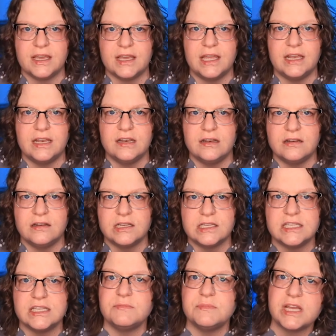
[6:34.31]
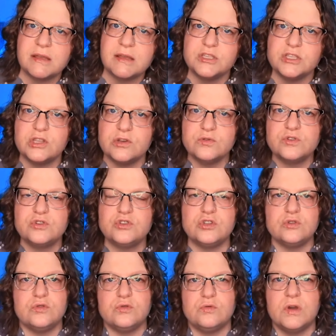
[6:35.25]
And sometimes those
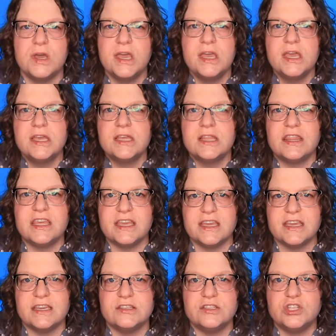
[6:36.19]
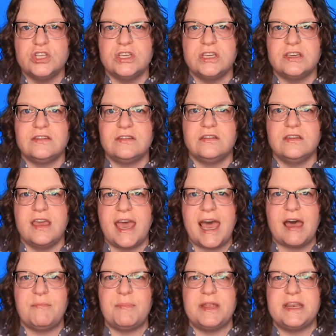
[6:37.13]
two things
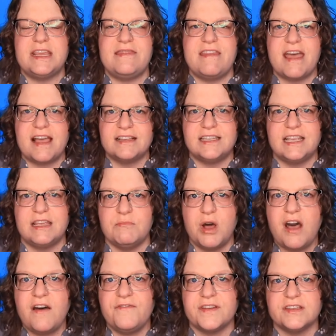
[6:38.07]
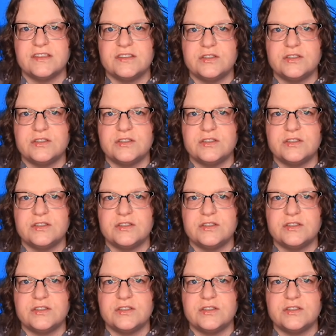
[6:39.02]
happen in that same office.